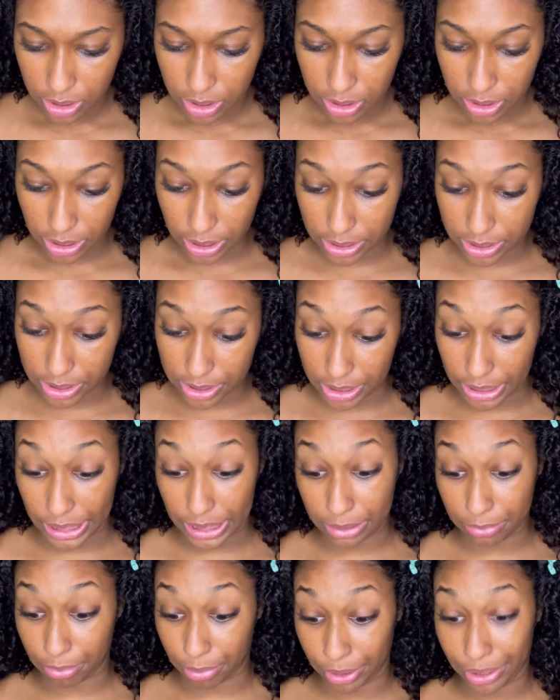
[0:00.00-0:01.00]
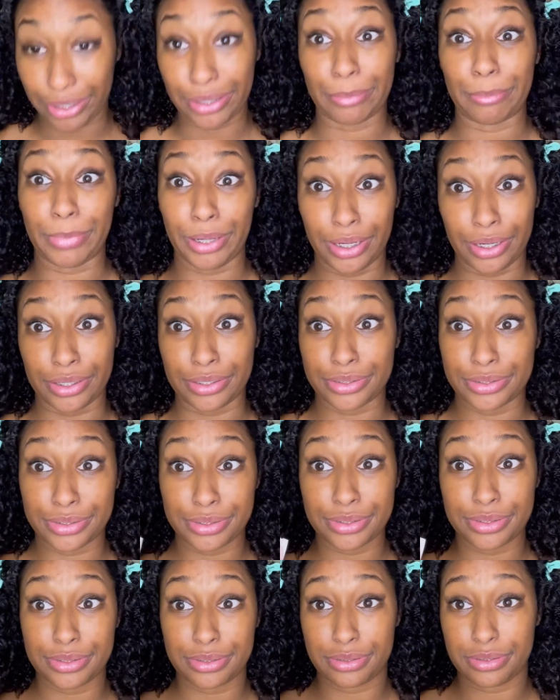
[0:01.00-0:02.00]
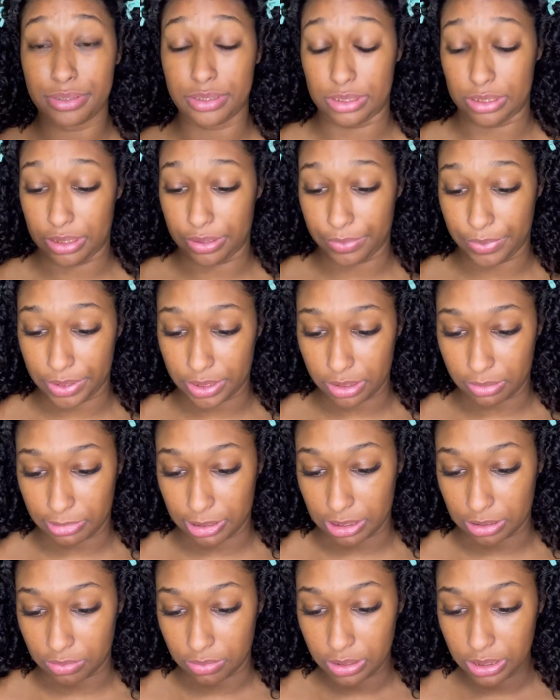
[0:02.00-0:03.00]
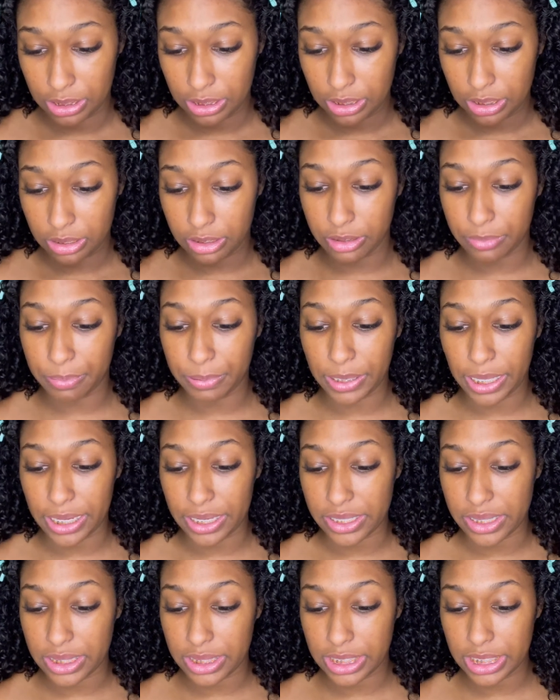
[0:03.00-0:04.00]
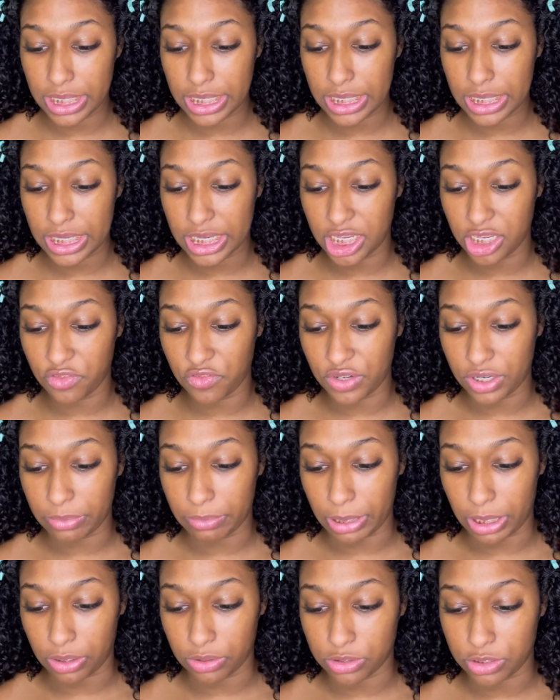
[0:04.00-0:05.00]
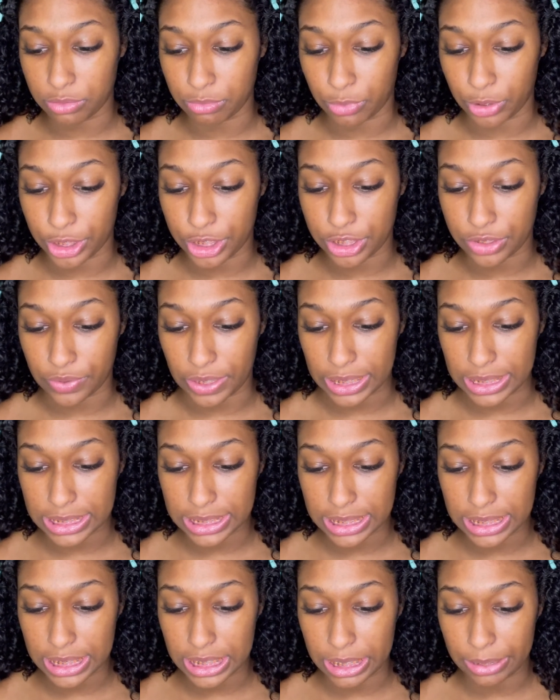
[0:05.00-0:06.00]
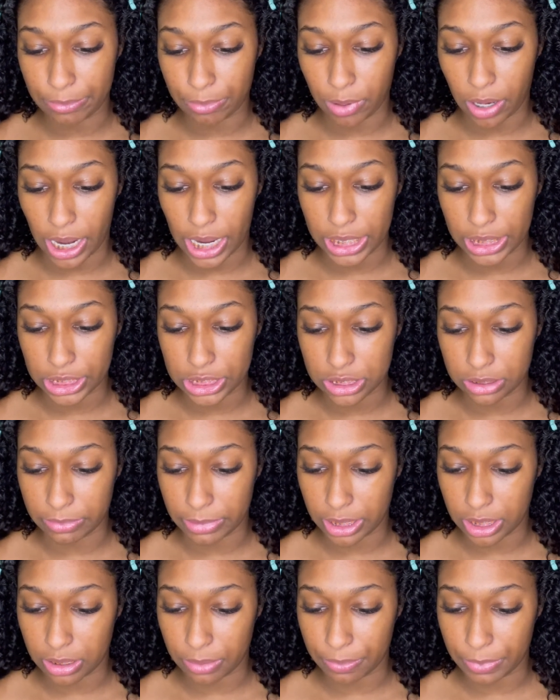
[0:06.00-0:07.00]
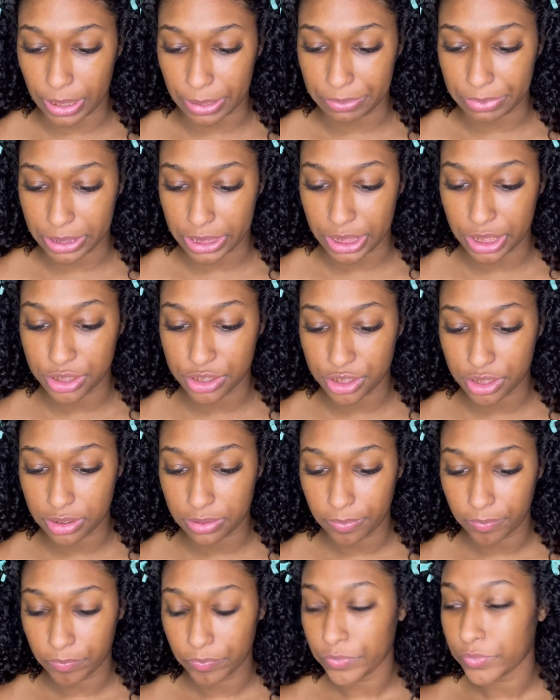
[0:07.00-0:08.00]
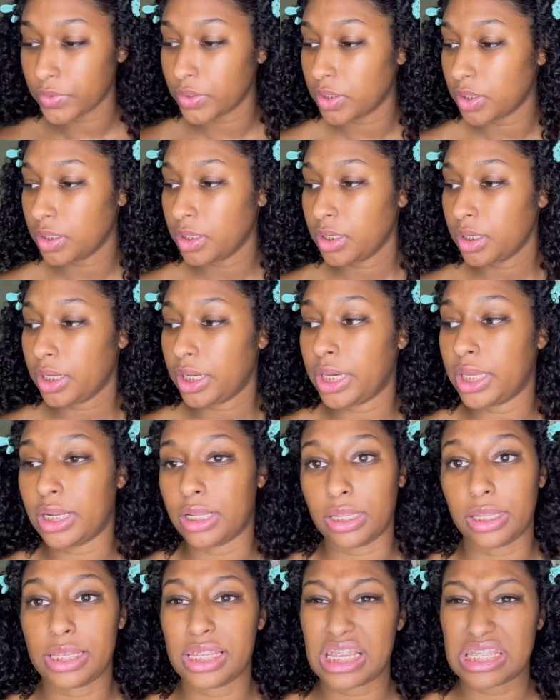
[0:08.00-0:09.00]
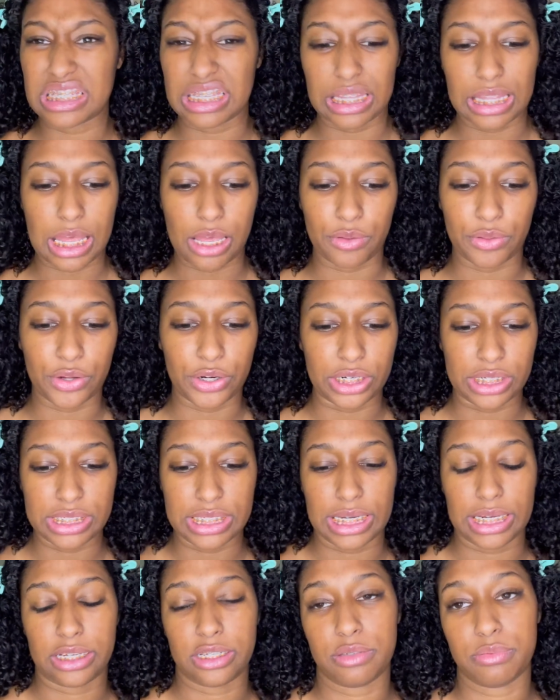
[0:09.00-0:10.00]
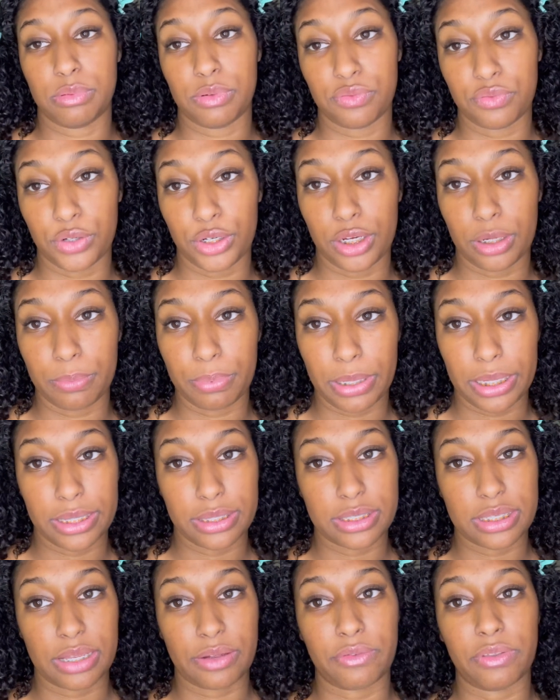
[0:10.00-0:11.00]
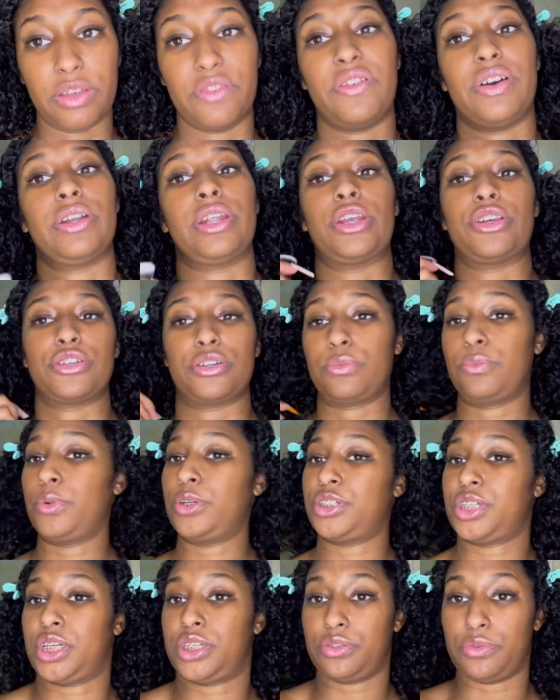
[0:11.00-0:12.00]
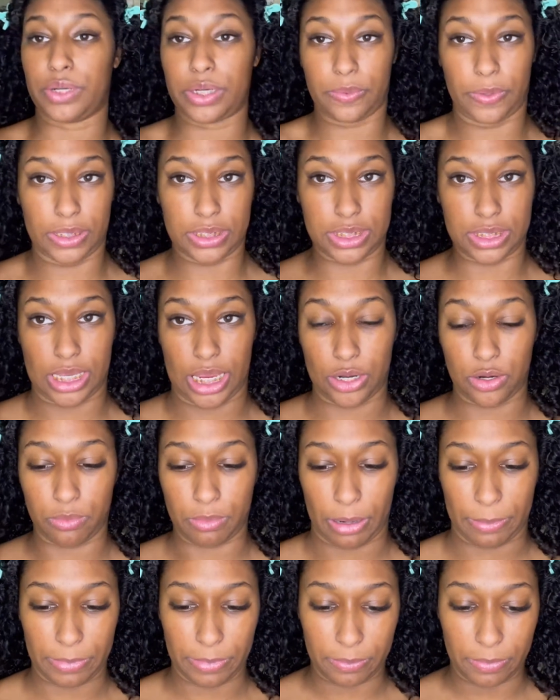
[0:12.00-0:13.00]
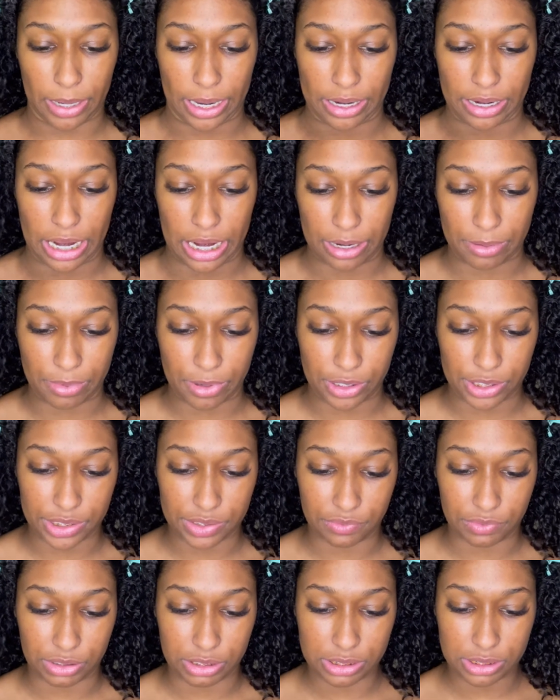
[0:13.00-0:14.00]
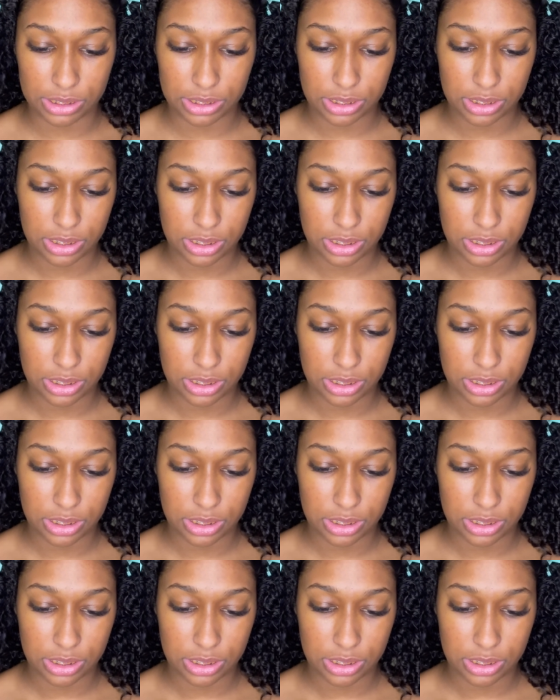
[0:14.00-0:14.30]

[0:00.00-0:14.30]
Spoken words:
Since I had to break the box because I didn't want it to come out. Apply a thin, even amount to moisturize skin prior to makeup application. And it says allow 30 seconds before you apply the foundation, which I do anyways because I do my eyebrows first.